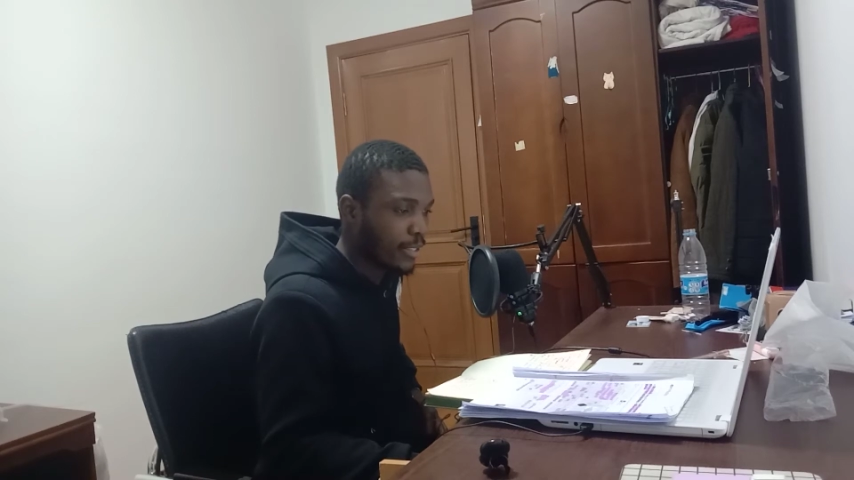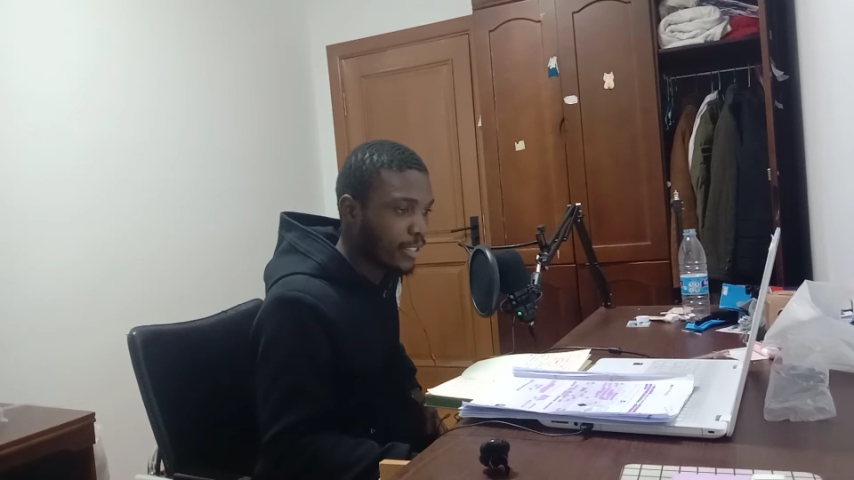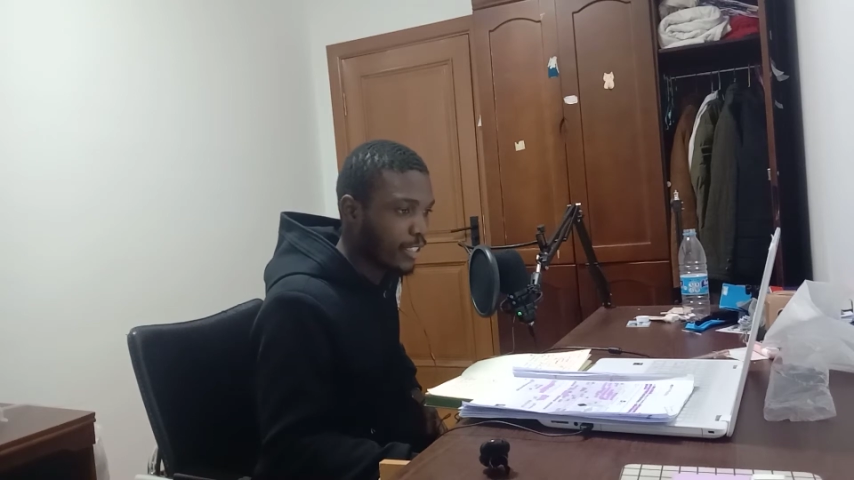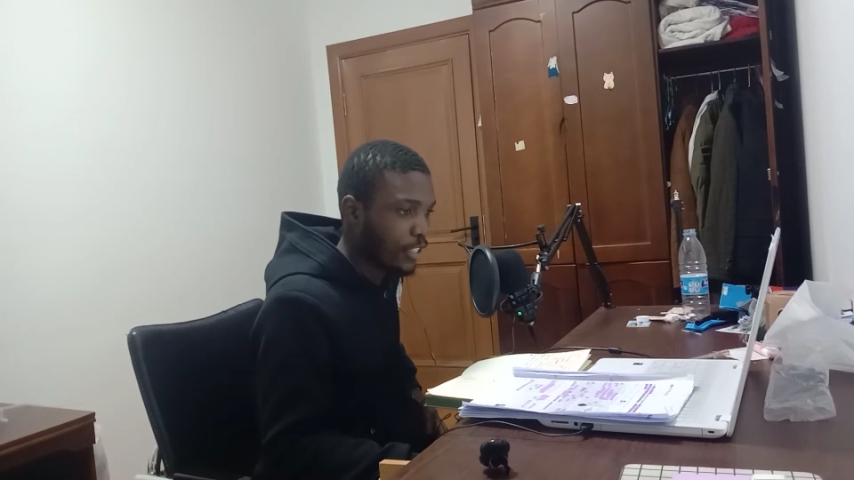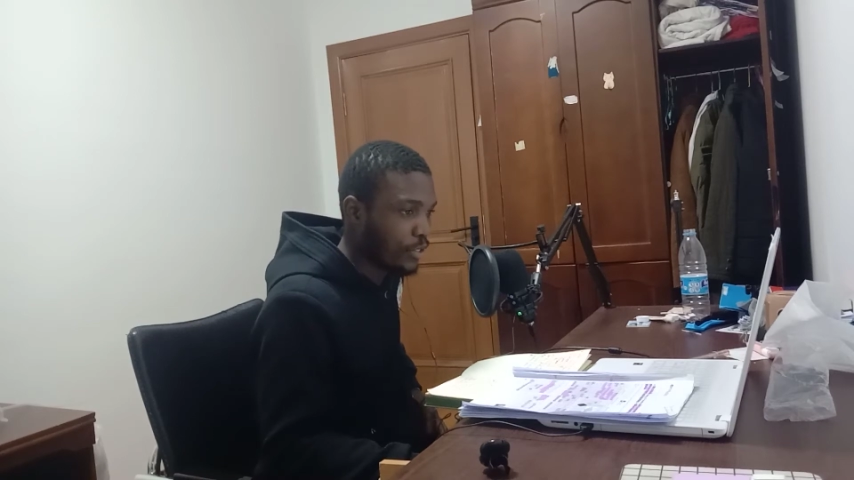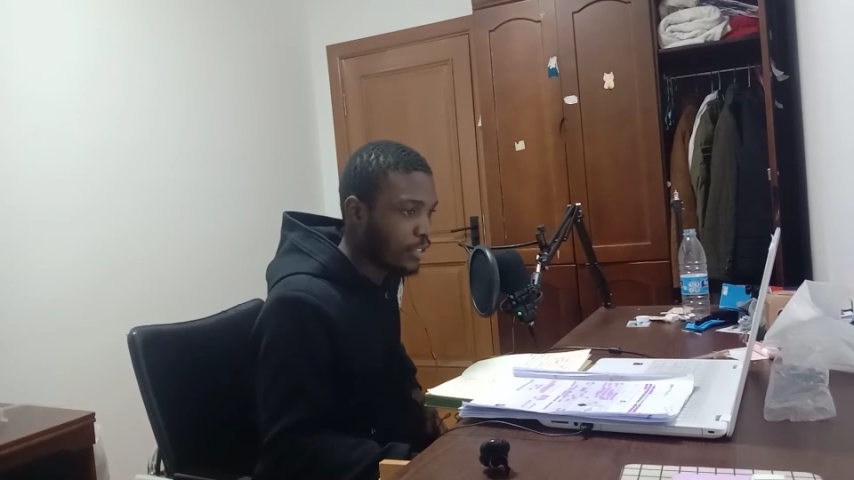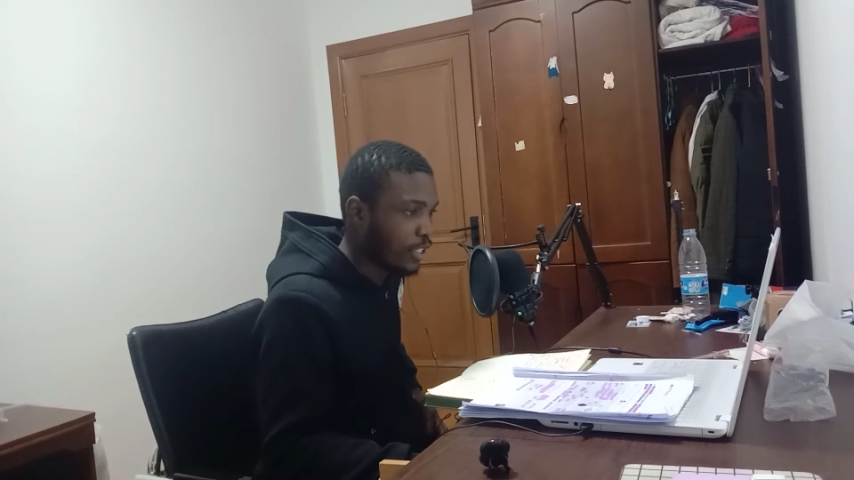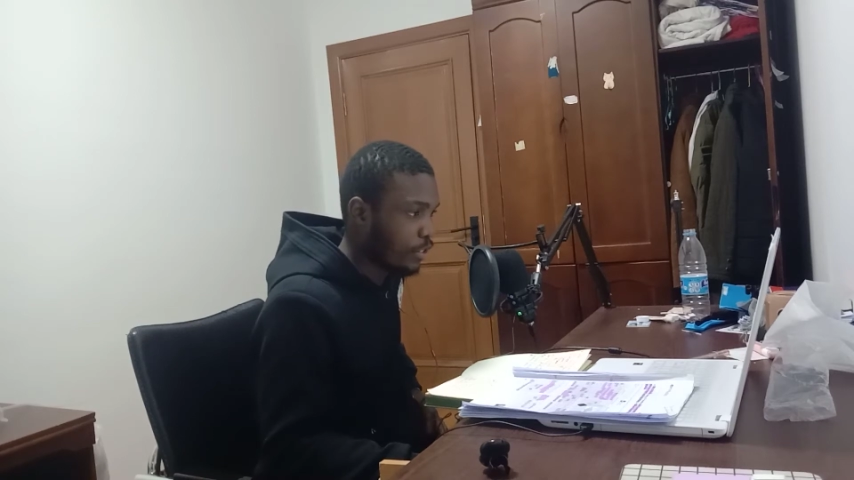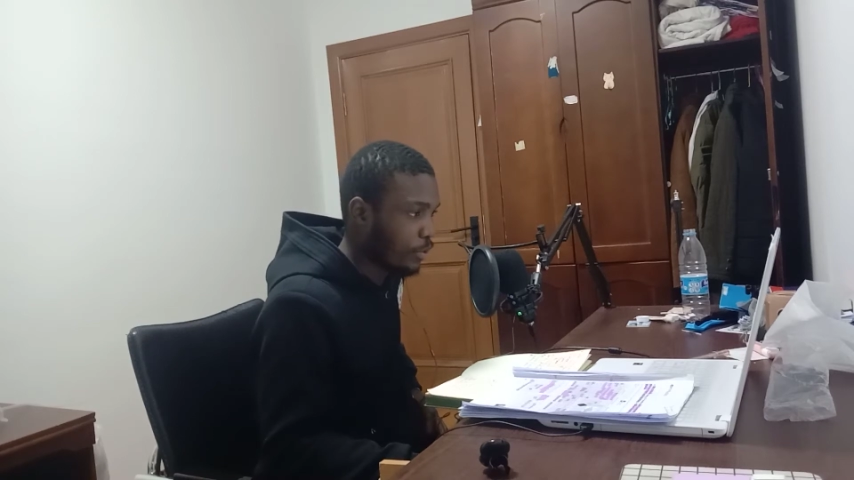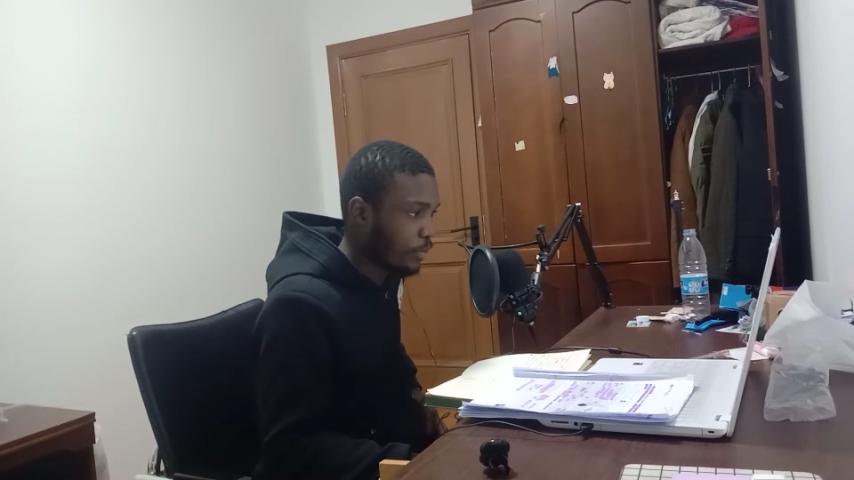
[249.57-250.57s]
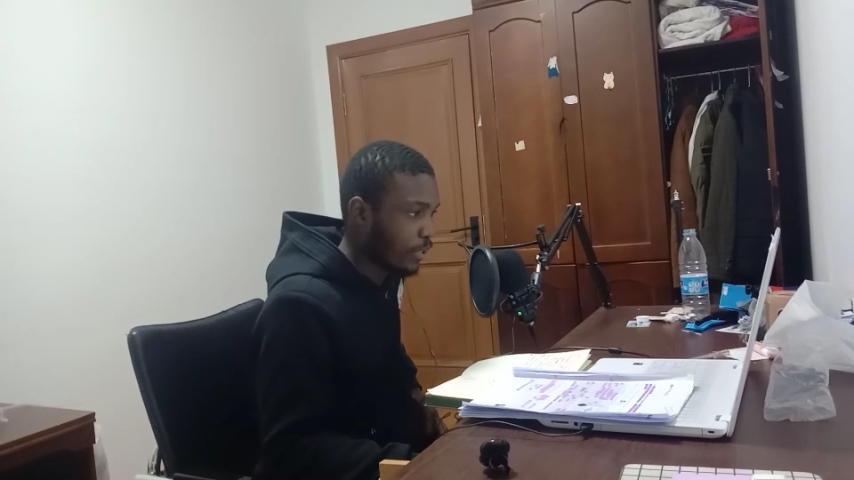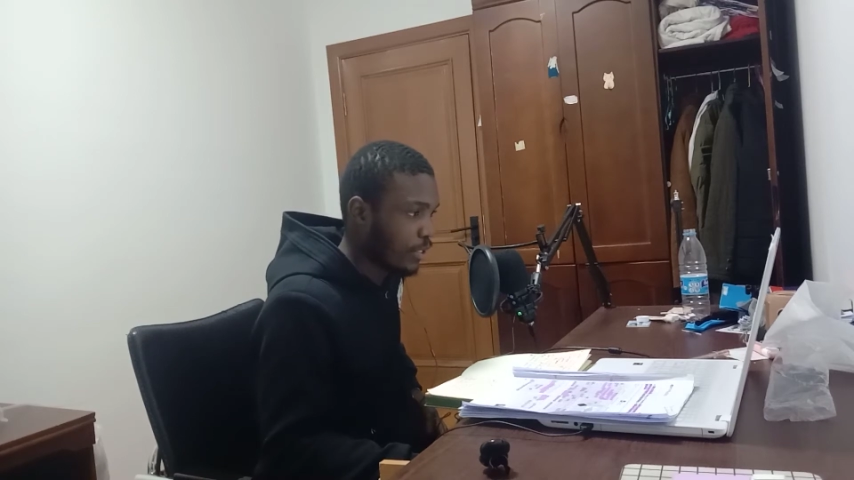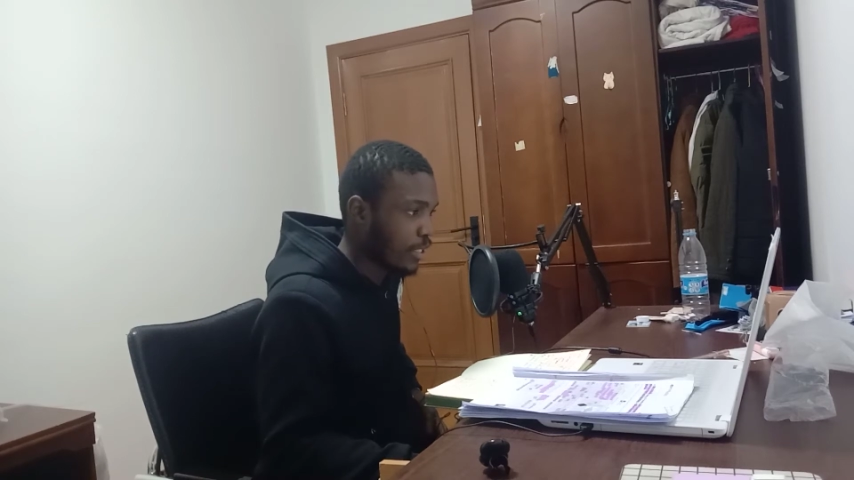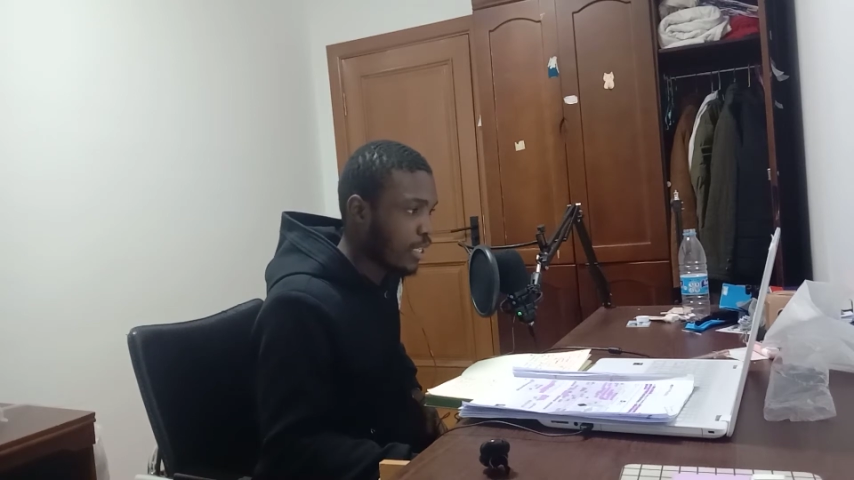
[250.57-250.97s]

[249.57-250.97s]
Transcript: nitrogen dopant